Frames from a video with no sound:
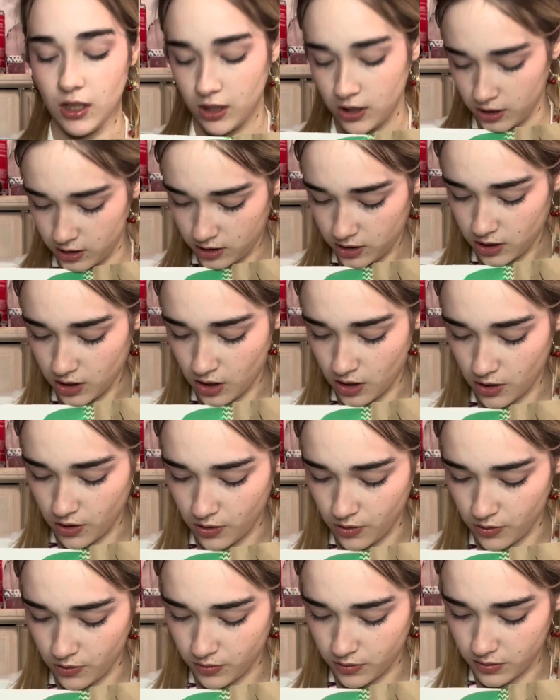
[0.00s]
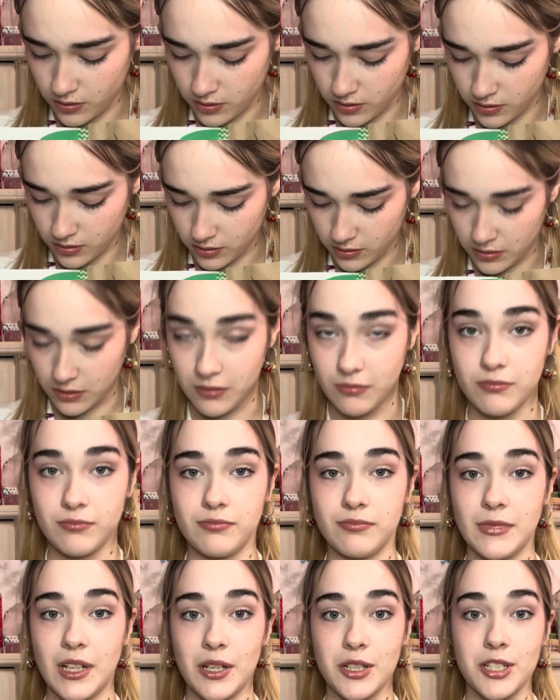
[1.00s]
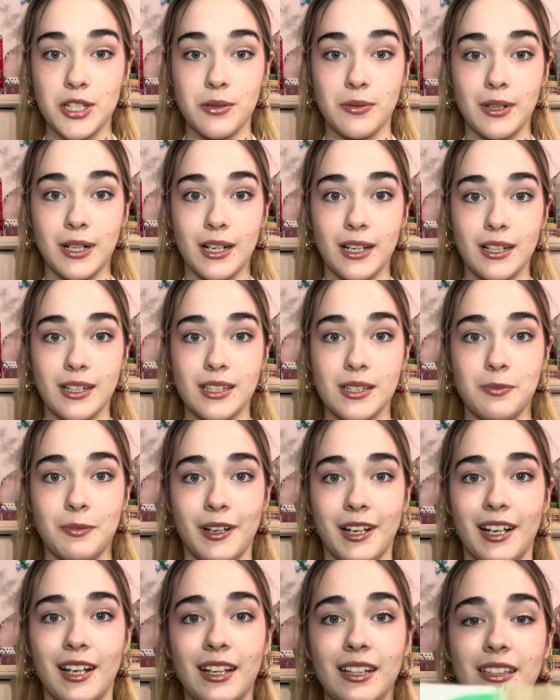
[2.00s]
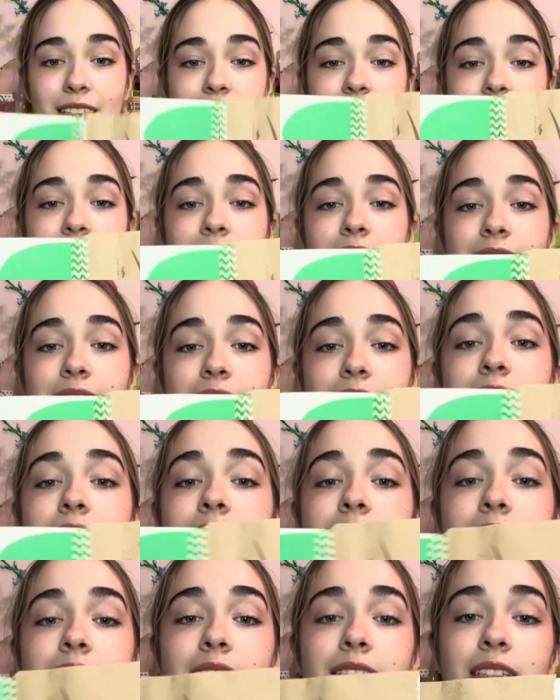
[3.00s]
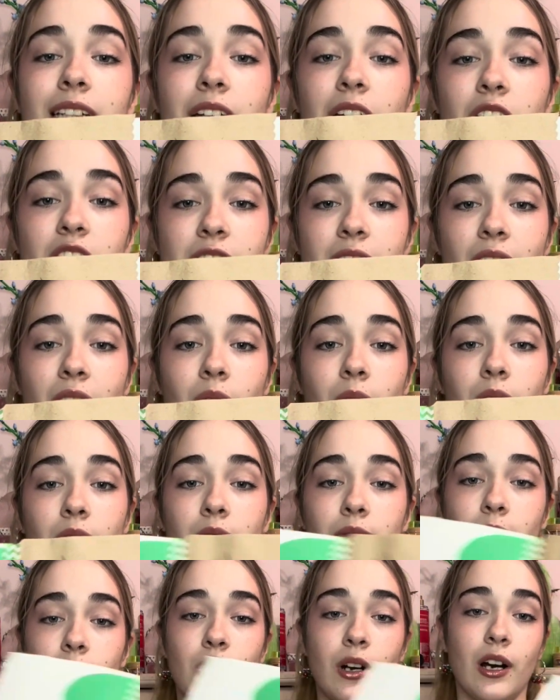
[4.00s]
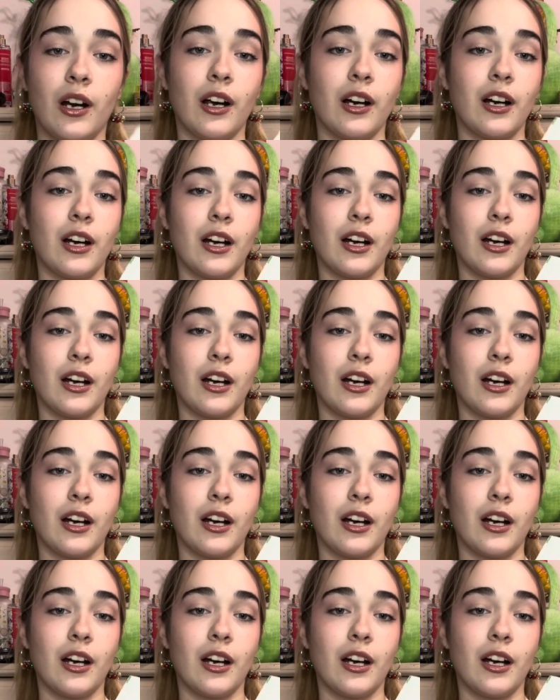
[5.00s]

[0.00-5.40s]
So now she works, but here's an hour of work.